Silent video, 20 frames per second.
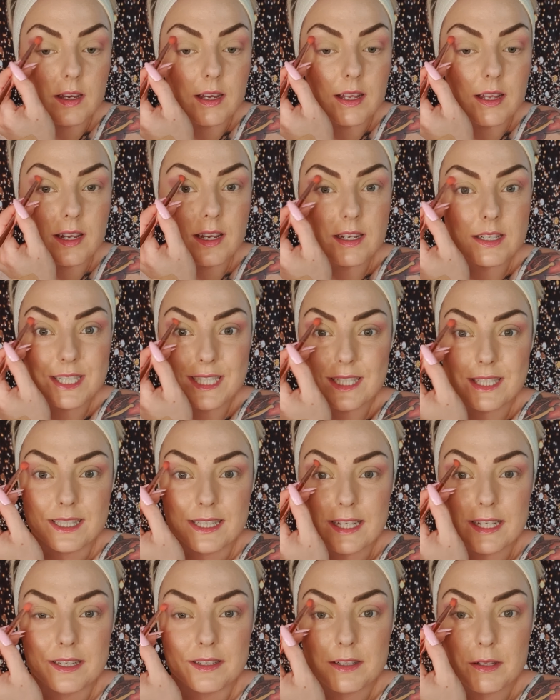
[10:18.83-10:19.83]
And I just
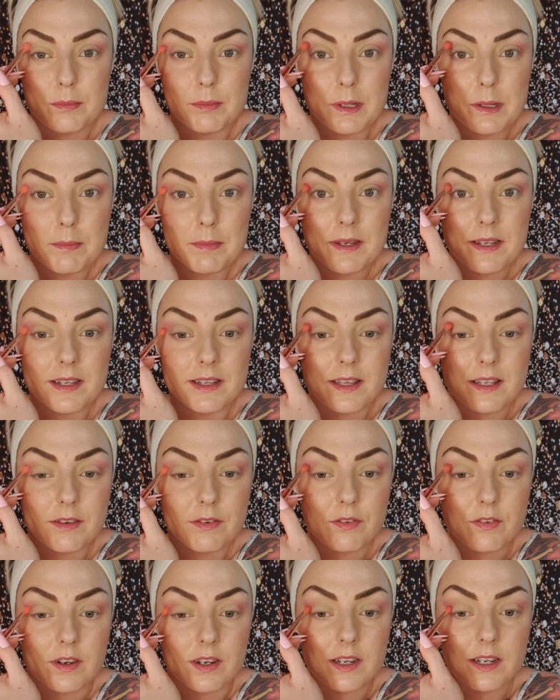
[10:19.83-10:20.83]
like to be a bit
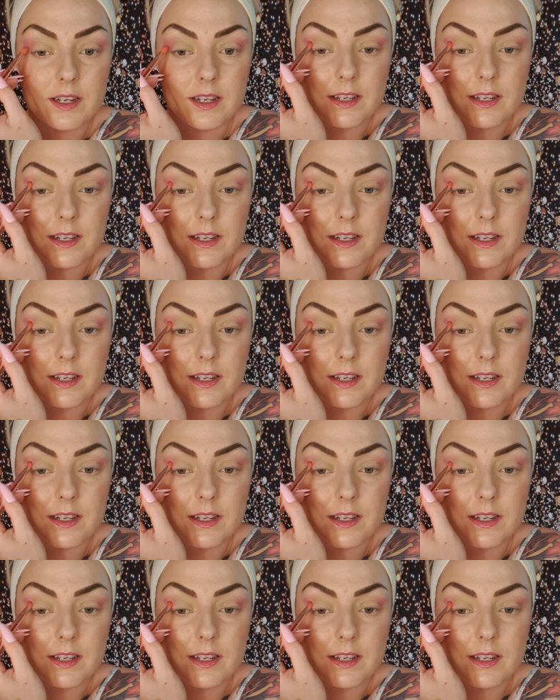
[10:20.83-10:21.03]
different.